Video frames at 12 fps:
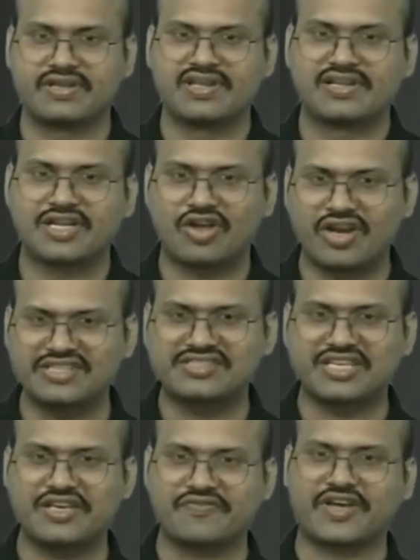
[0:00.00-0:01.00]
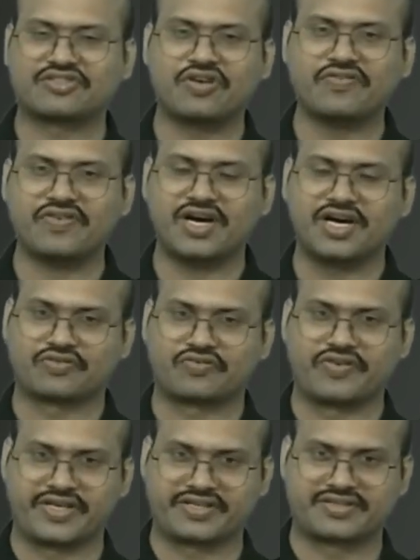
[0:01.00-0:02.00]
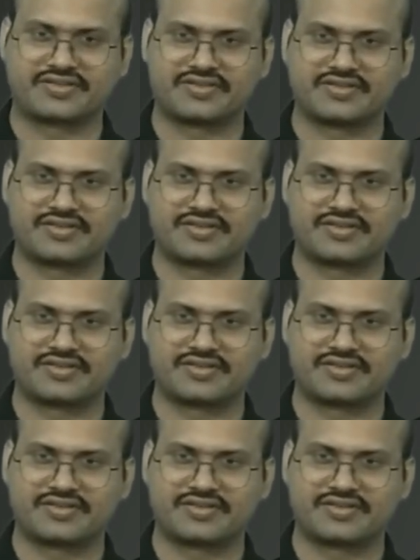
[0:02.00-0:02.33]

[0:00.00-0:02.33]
Now let's see effects of earthquakes.